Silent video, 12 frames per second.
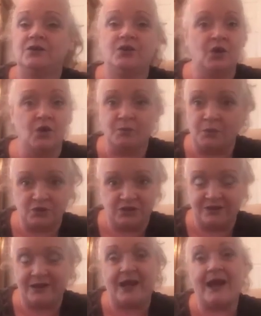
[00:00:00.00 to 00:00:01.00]
Don't put
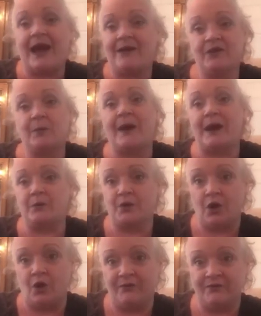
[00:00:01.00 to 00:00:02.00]
it there, have your power
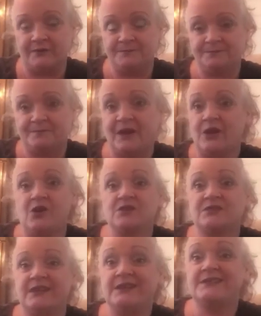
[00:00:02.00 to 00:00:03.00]
off,
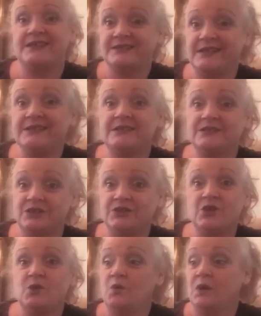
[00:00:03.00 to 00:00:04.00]
because it is easy to
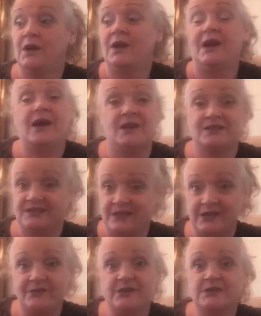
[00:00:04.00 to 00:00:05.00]
do, and
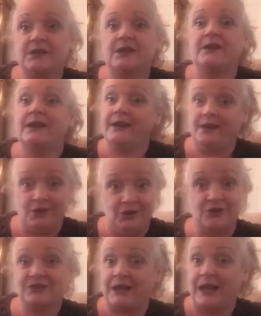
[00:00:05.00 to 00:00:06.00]
seriously, it
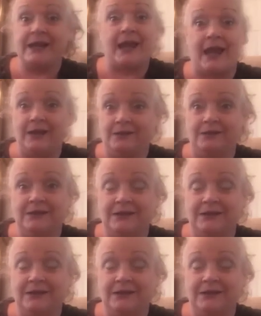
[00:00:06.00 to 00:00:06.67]
hurts like hell.